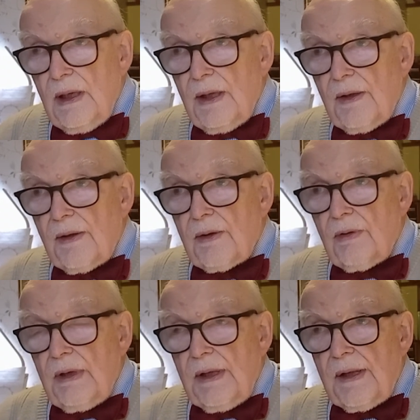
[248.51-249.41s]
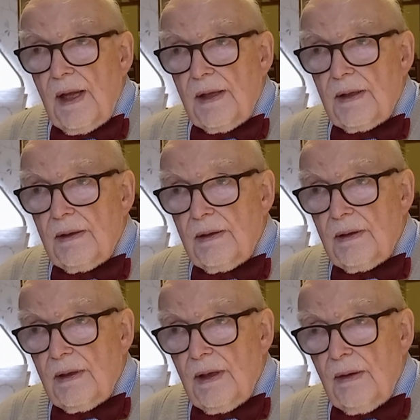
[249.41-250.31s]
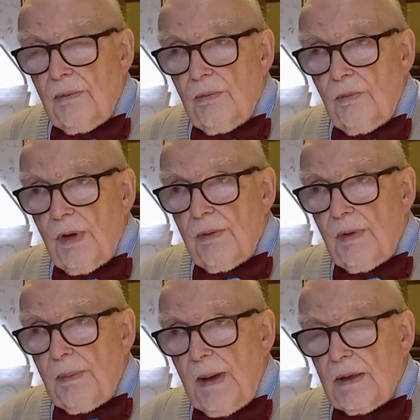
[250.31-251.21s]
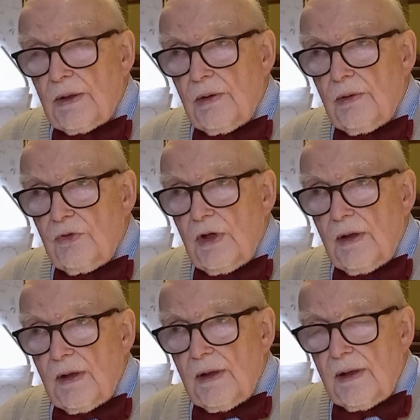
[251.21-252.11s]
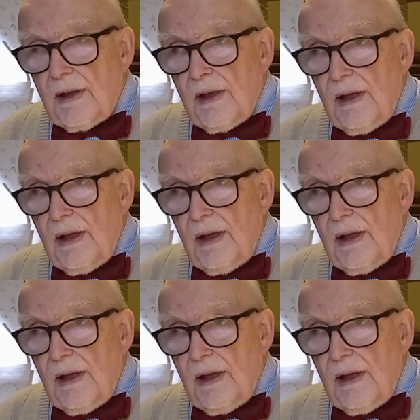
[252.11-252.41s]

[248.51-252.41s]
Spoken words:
The Creed said, with respect to Jesus,